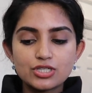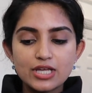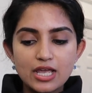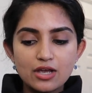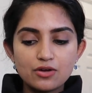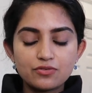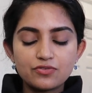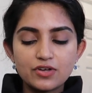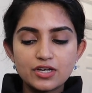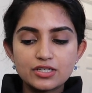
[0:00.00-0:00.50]
day
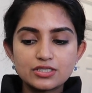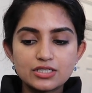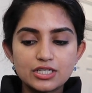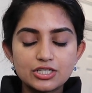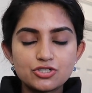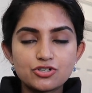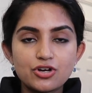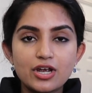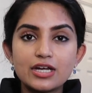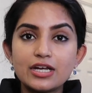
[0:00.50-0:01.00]
of first
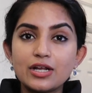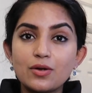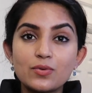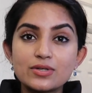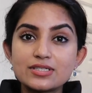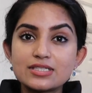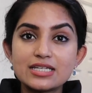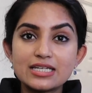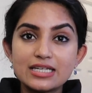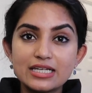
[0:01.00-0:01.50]
aid training
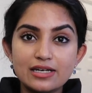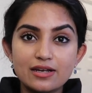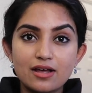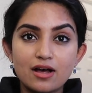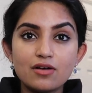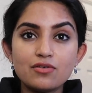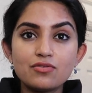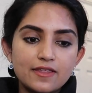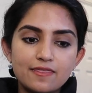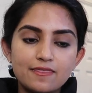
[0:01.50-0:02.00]
wasn't
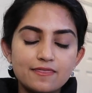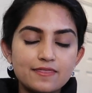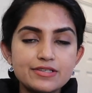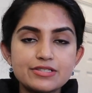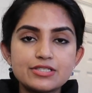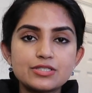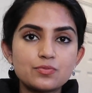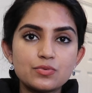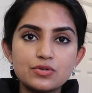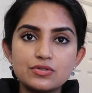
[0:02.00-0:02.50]
enough, and
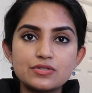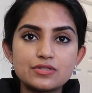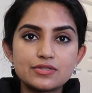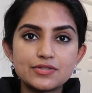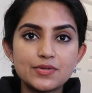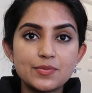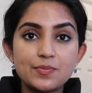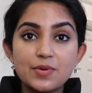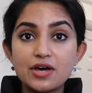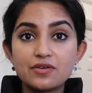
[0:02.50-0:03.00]
this was
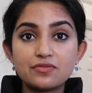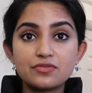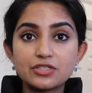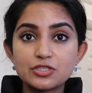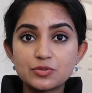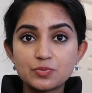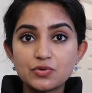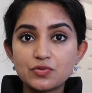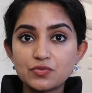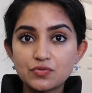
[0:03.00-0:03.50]
the
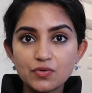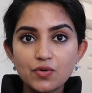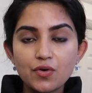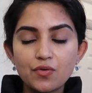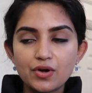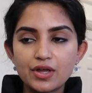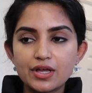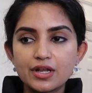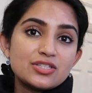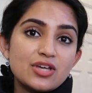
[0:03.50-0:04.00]
perfect book
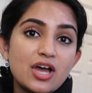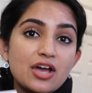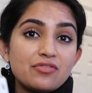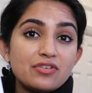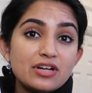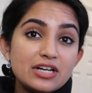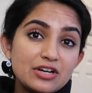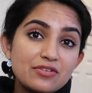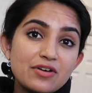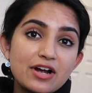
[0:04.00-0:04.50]
for it. So I
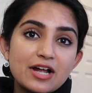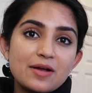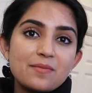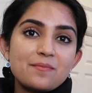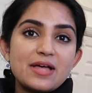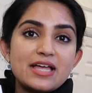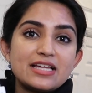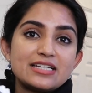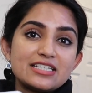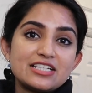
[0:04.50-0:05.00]
really
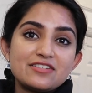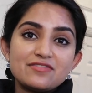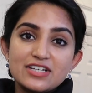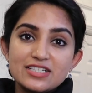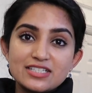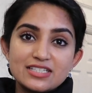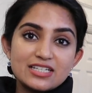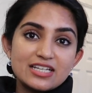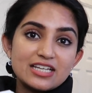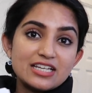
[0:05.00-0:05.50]
recommend
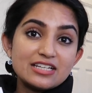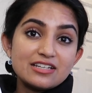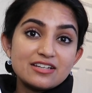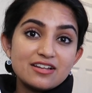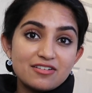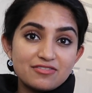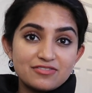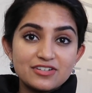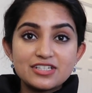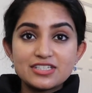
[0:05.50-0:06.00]
investing in
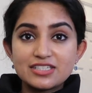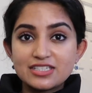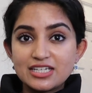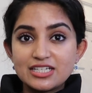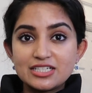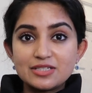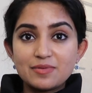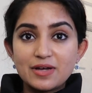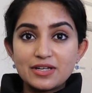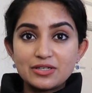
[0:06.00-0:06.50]
a first
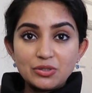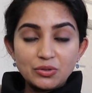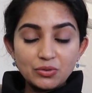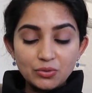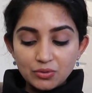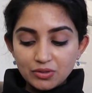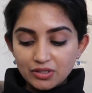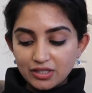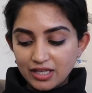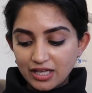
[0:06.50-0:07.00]
aid
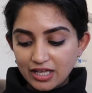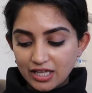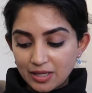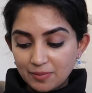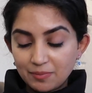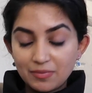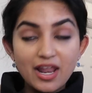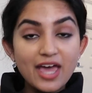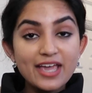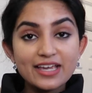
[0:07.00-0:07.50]
manual
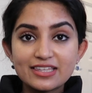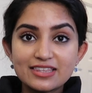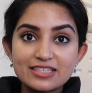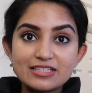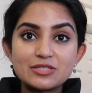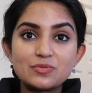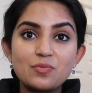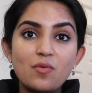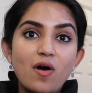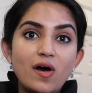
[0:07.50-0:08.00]
like this